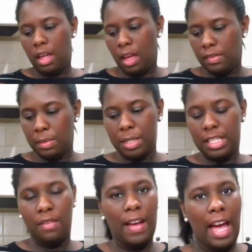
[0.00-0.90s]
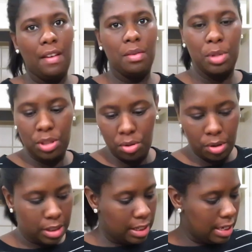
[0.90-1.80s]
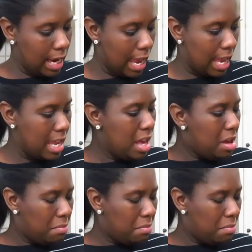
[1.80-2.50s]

Uh, some of the stuff I got from the store today.